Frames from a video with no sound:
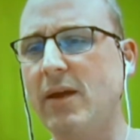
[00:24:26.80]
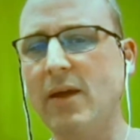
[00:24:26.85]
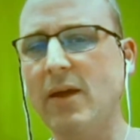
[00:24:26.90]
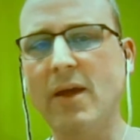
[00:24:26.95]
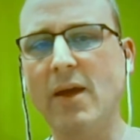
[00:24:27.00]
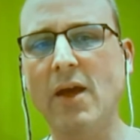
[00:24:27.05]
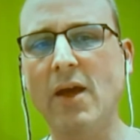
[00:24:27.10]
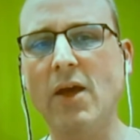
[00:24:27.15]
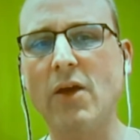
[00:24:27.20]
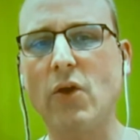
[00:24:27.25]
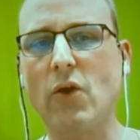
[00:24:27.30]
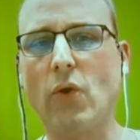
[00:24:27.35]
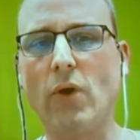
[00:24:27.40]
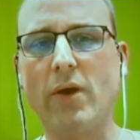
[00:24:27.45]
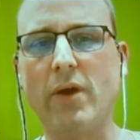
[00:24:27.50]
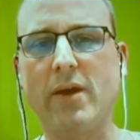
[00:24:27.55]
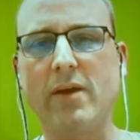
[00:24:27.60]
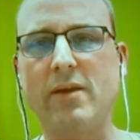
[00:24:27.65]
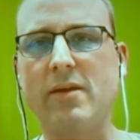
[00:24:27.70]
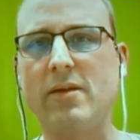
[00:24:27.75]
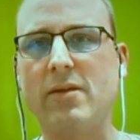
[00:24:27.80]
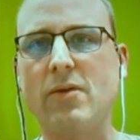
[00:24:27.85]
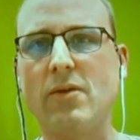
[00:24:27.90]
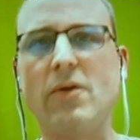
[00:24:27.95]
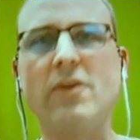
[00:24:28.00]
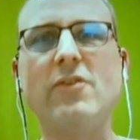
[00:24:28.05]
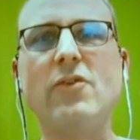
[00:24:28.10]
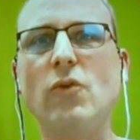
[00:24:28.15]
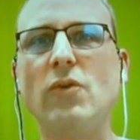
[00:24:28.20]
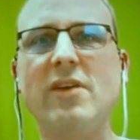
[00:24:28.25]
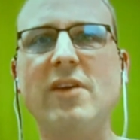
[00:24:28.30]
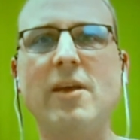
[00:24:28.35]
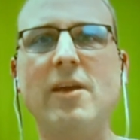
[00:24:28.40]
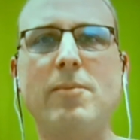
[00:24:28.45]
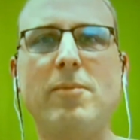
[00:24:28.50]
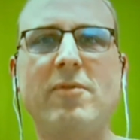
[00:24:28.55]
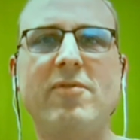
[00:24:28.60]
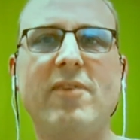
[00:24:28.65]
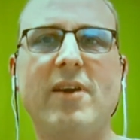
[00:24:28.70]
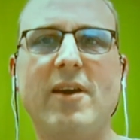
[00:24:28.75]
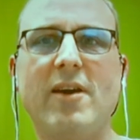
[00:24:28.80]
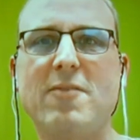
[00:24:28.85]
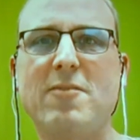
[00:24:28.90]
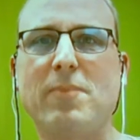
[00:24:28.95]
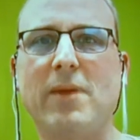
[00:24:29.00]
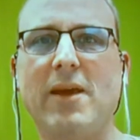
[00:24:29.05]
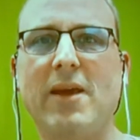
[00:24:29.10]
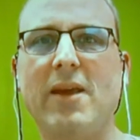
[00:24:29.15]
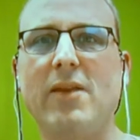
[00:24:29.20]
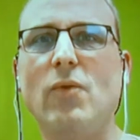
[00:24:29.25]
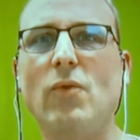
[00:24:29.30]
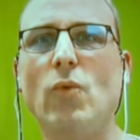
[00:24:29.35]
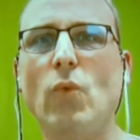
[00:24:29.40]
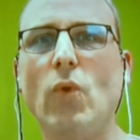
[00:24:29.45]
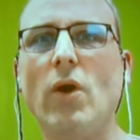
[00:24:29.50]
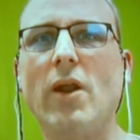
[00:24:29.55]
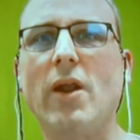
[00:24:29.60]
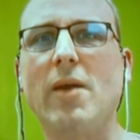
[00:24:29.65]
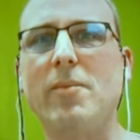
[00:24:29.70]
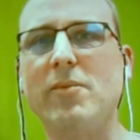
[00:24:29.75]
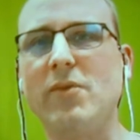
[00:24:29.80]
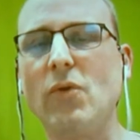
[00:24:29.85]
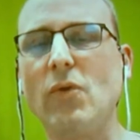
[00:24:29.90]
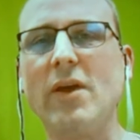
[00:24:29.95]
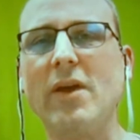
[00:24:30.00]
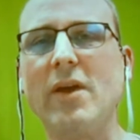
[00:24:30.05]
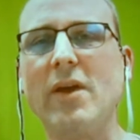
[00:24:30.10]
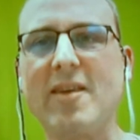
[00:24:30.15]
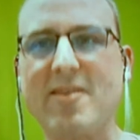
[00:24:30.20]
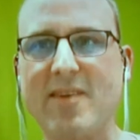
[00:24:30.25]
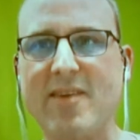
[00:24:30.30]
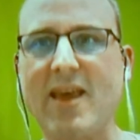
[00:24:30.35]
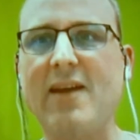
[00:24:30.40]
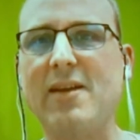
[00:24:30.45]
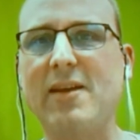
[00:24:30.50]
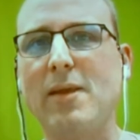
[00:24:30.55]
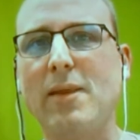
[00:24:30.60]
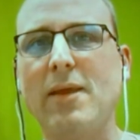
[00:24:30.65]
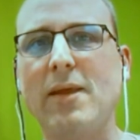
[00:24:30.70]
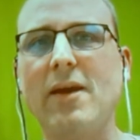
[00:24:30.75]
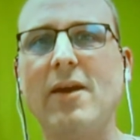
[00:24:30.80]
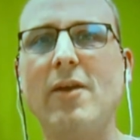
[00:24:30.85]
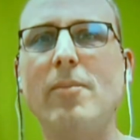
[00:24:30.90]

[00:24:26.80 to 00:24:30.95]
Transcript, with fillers: going going too deep if I explain what I'm doing exactly there.